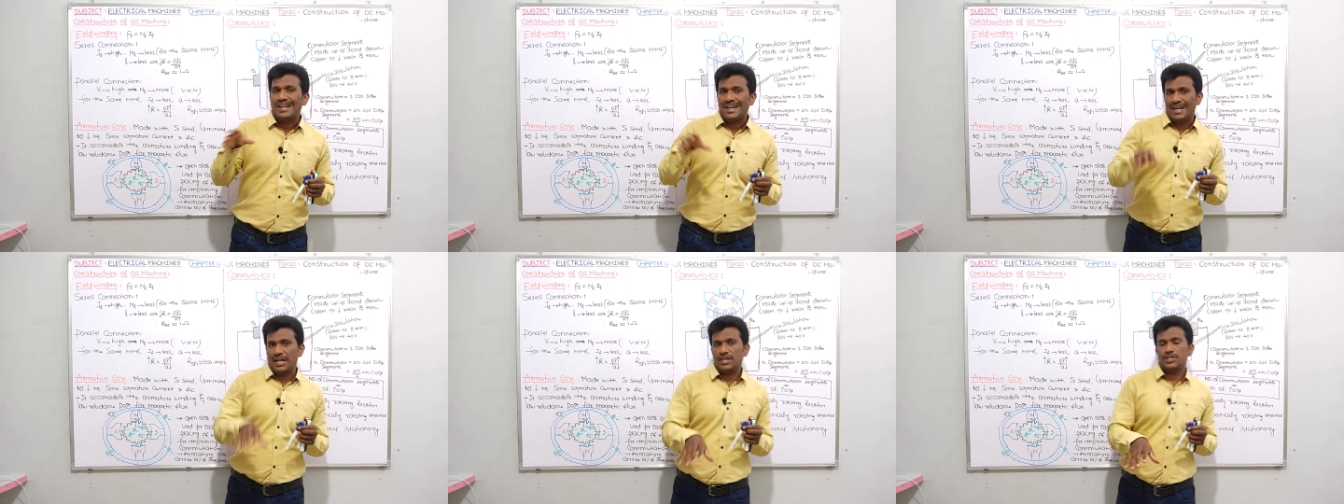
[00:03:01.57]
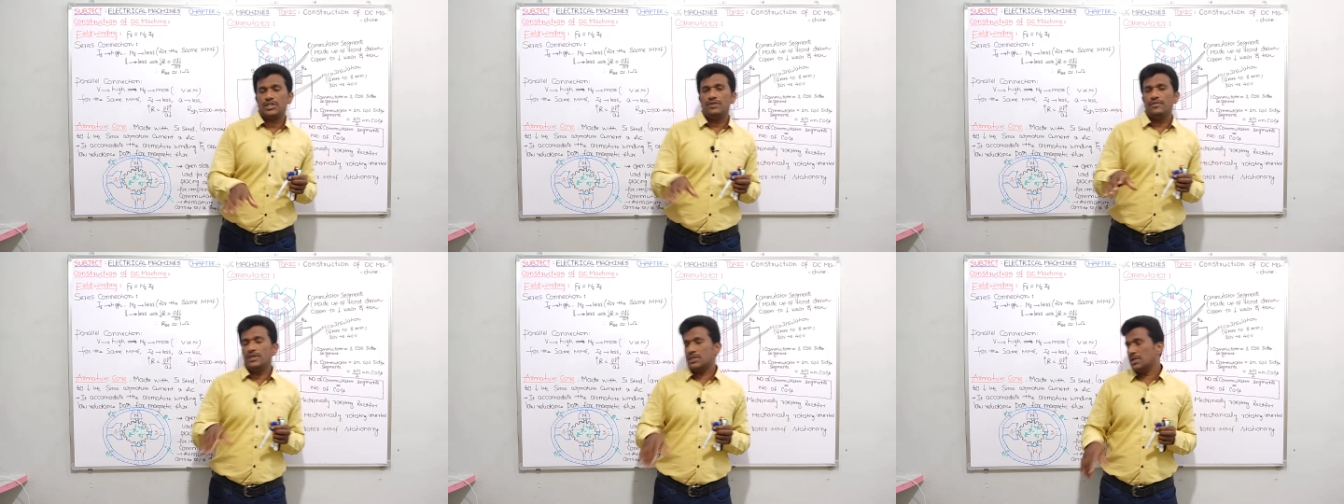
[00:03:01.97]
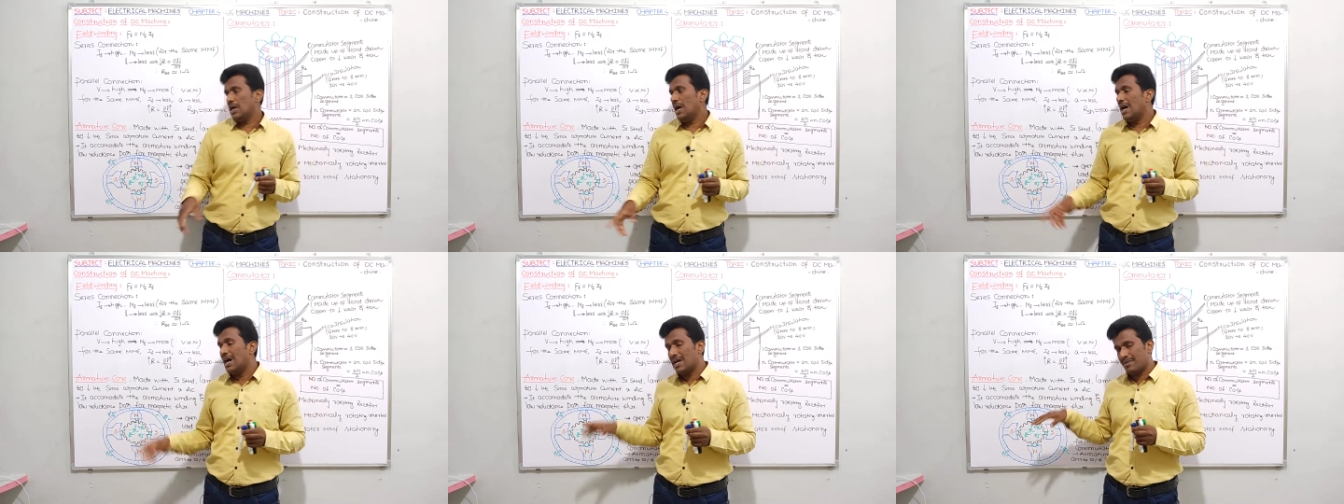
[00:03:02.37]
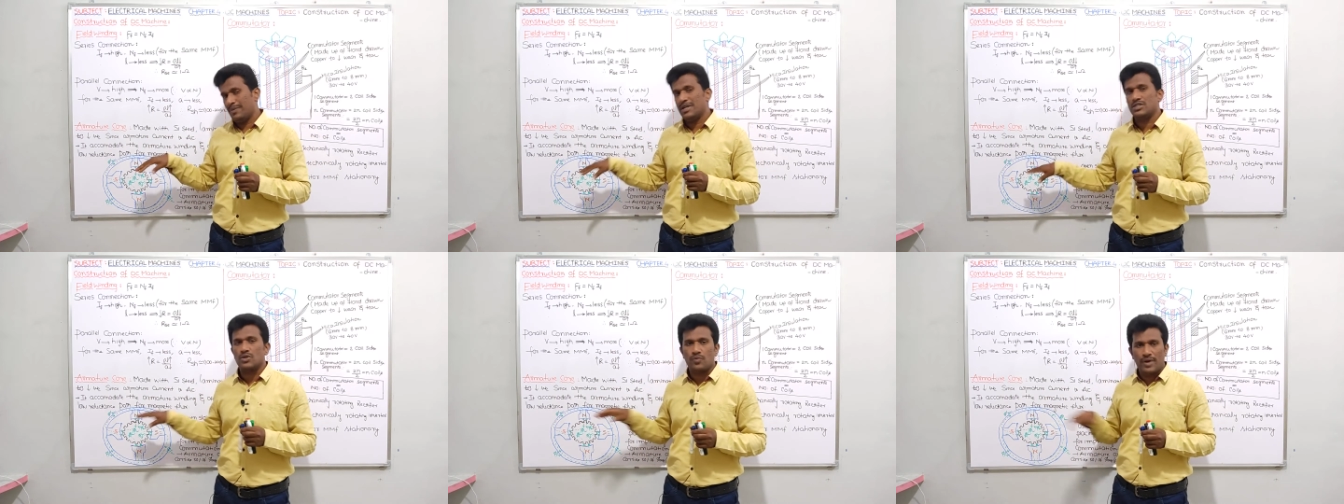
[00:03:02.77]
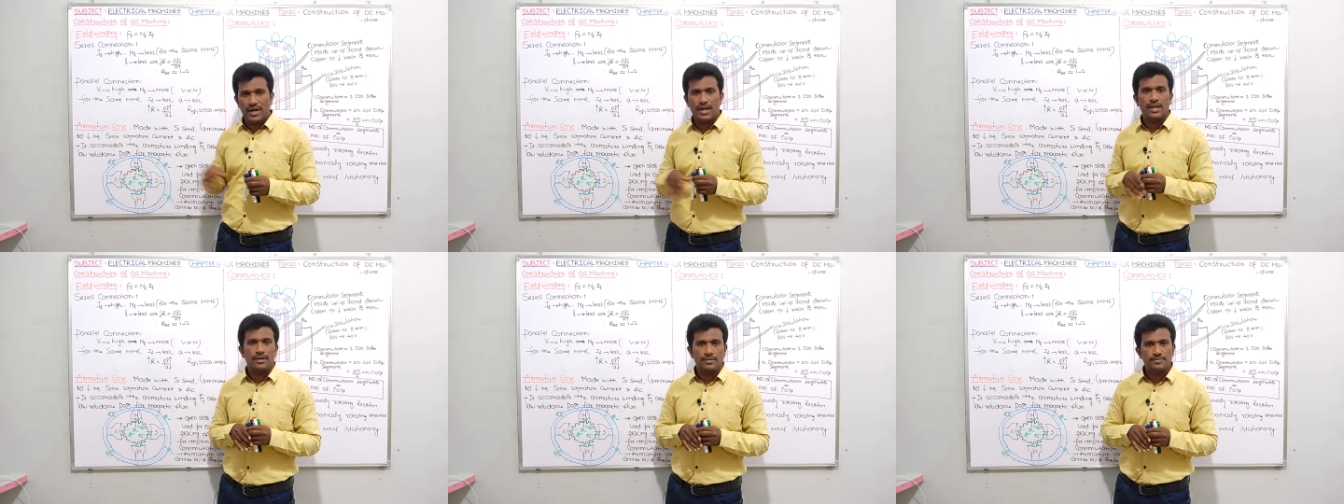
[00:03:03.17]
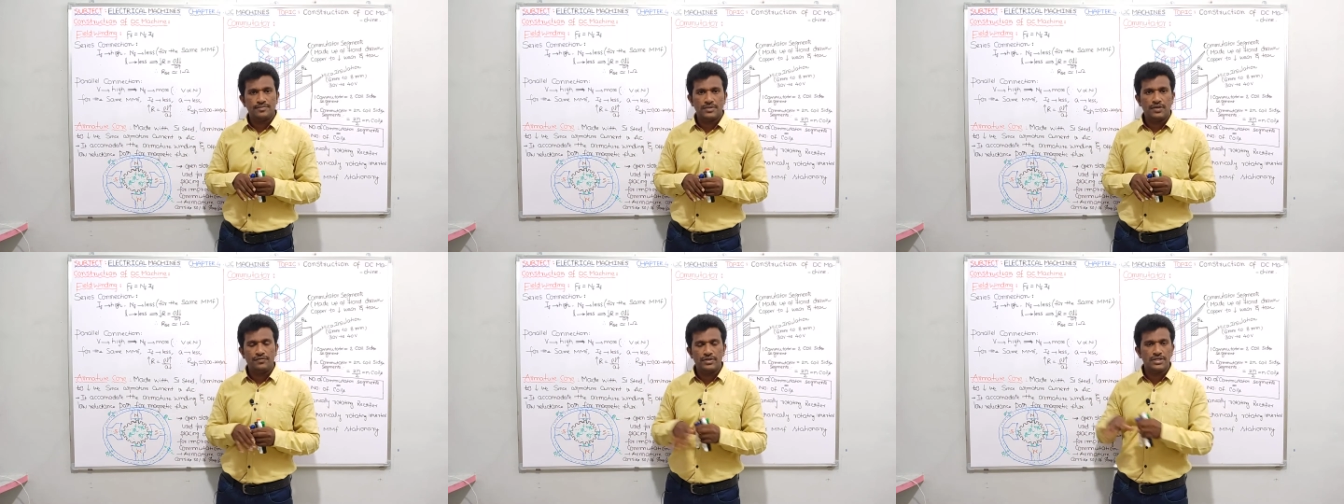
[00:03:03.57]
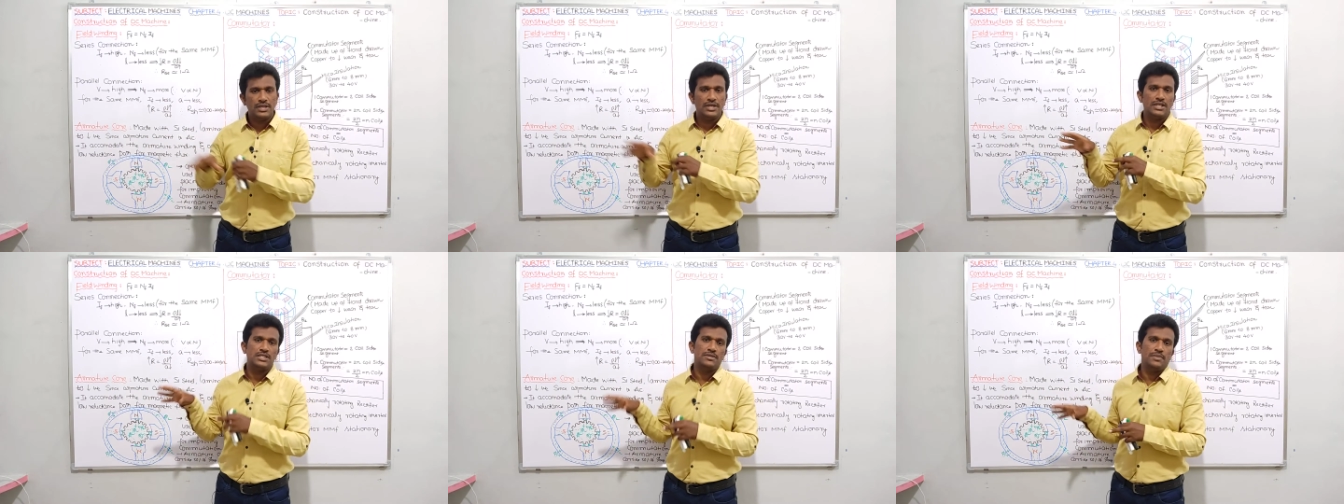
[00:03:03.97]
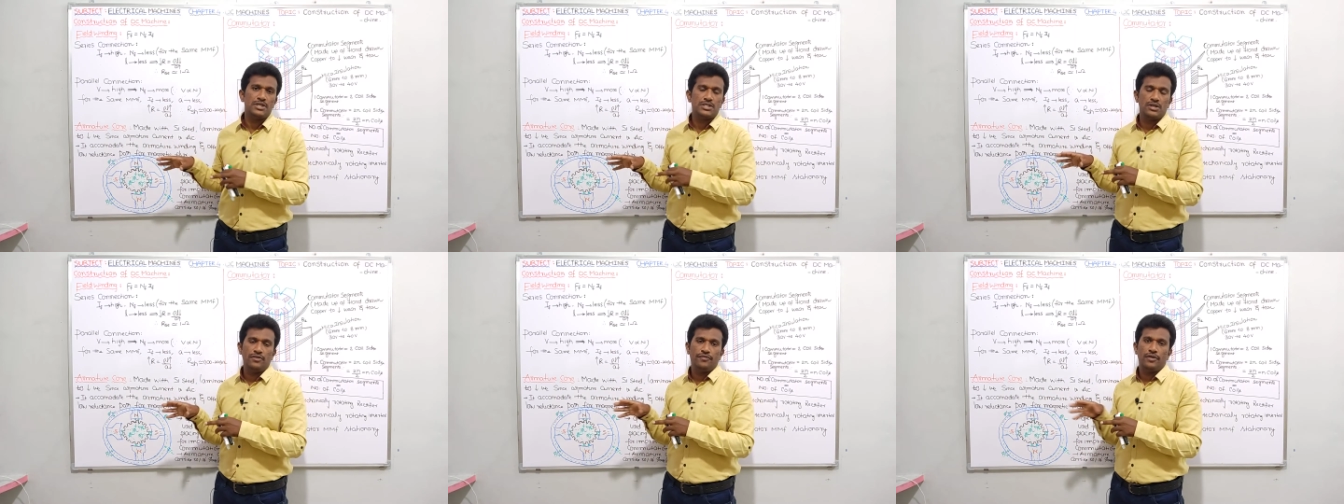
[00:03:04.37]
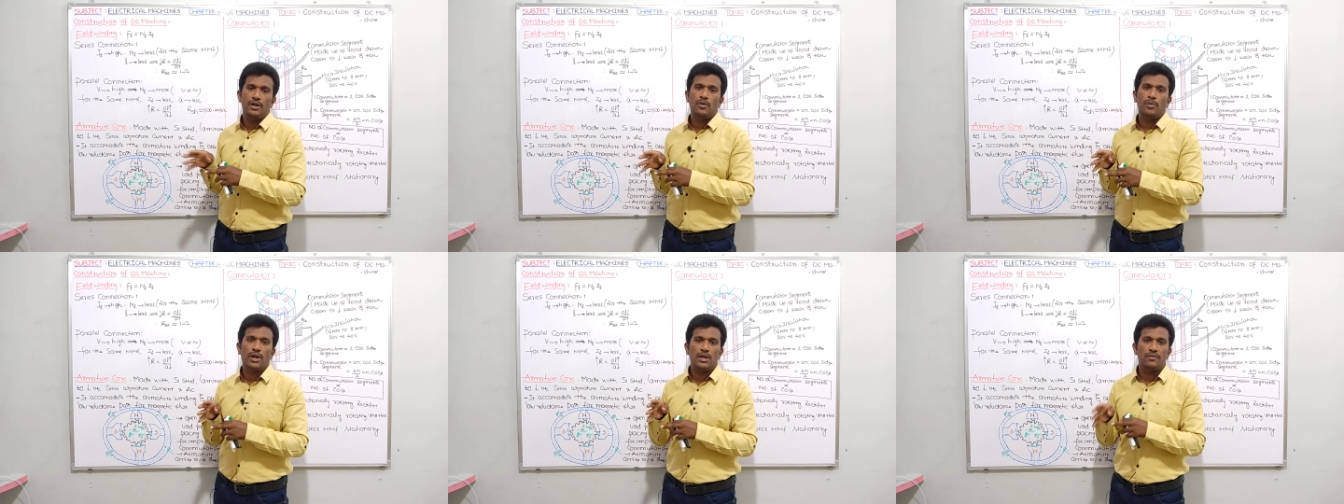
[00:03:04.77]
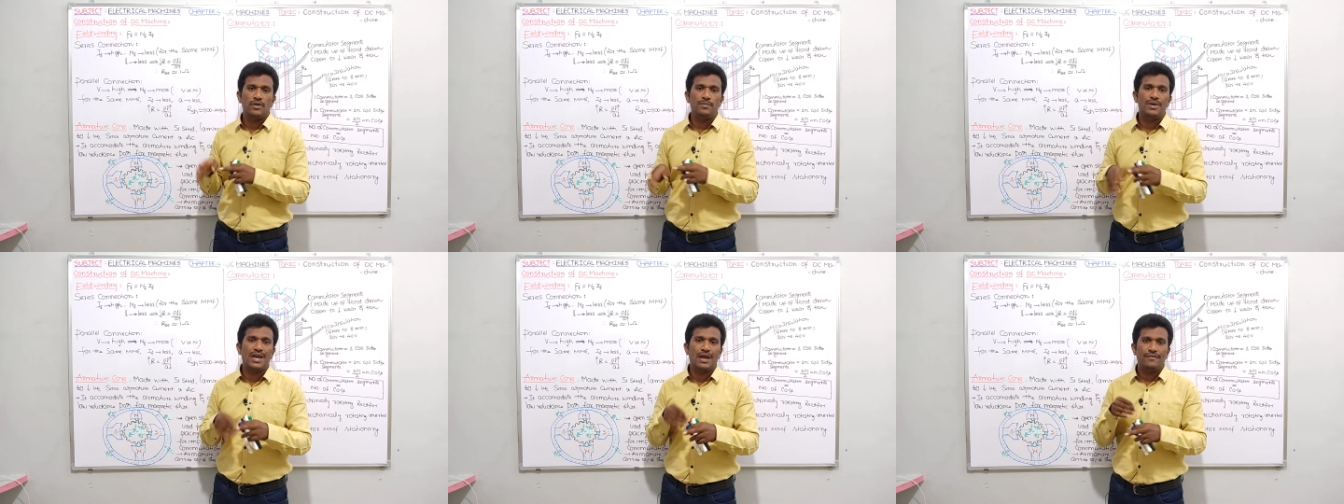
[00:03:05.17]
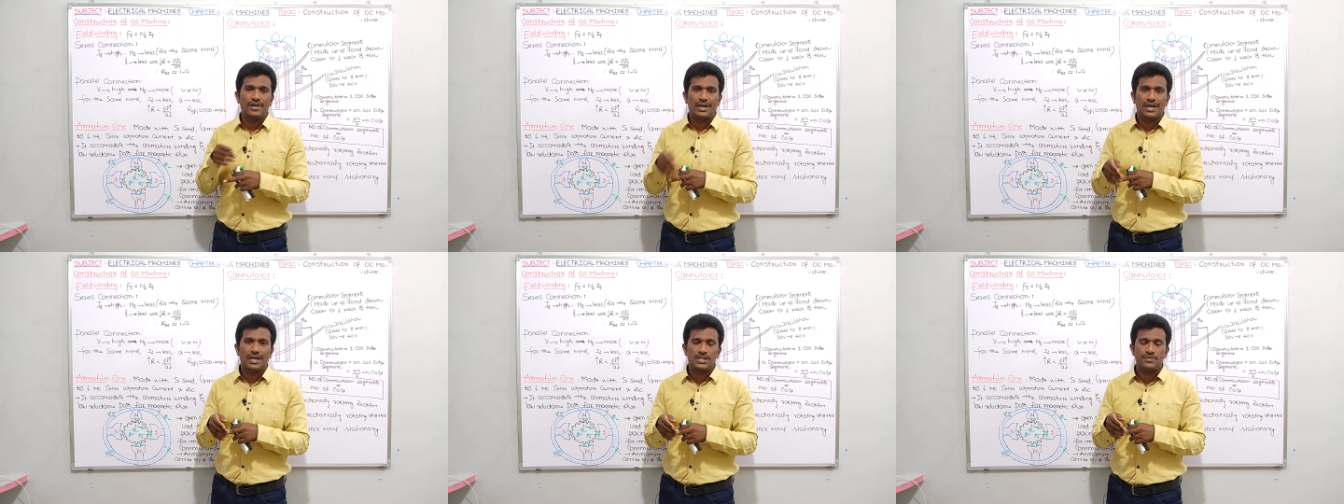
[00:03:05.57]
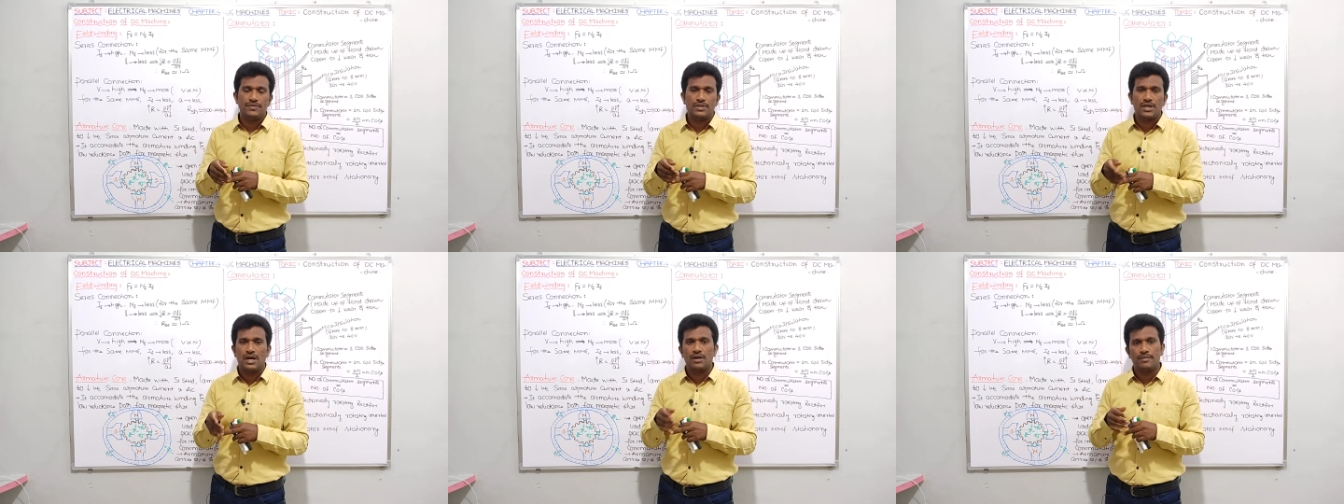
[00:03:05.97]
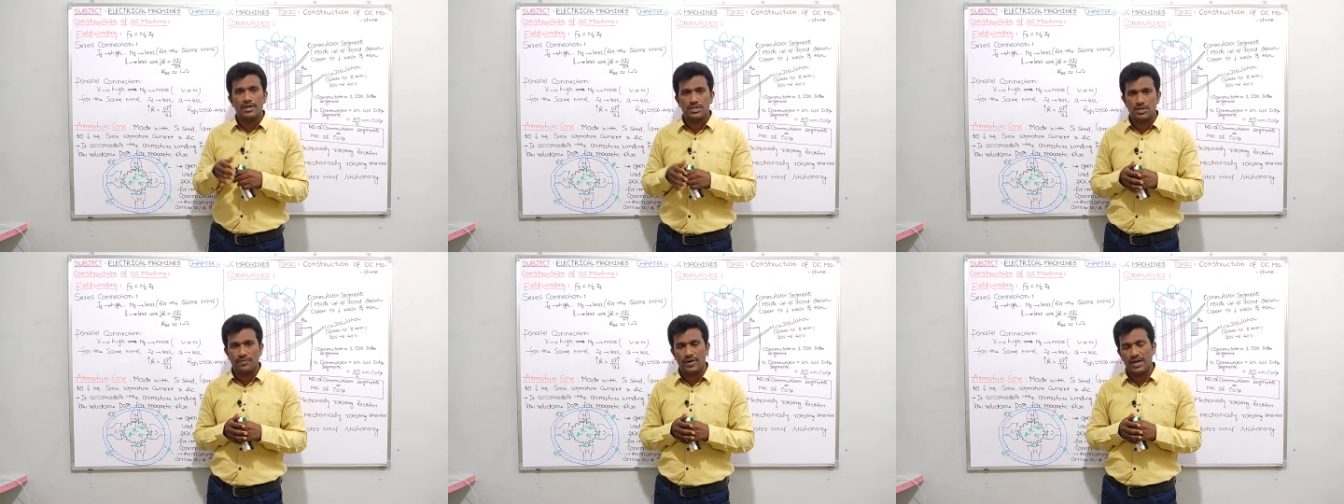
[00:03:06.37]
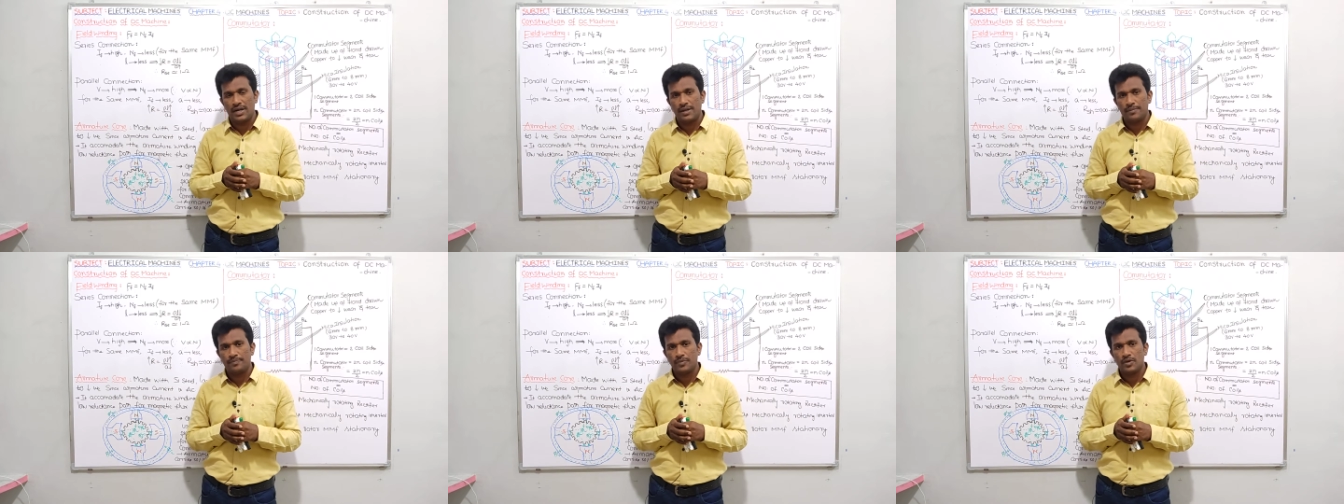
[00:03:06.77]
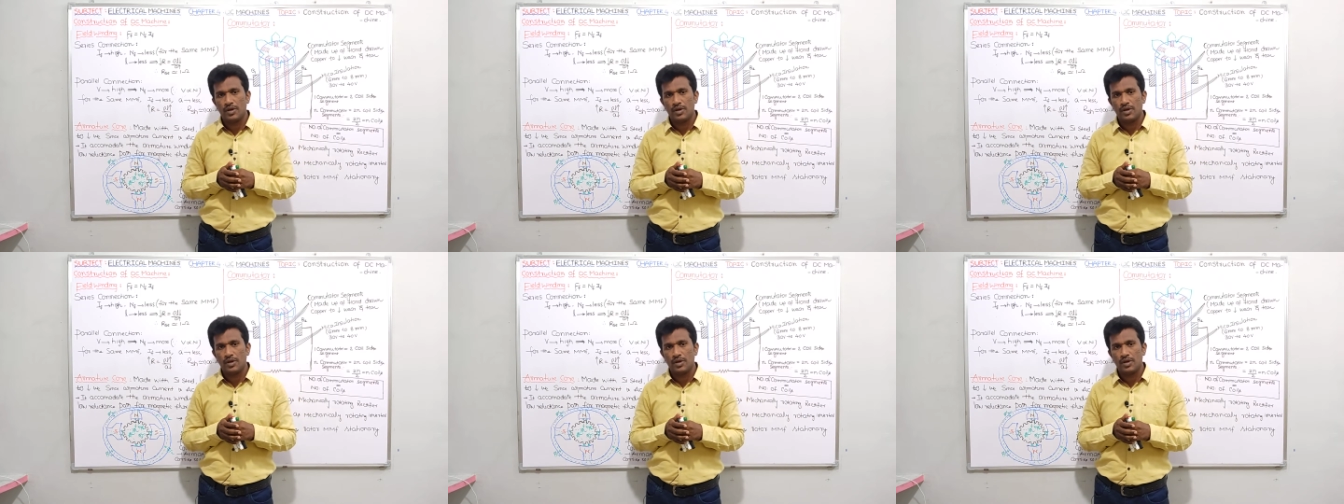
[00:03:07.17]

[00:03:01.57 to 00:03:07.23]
connection with the armature winding. If you see in DC machine, field winding will be having connection with the armature winding.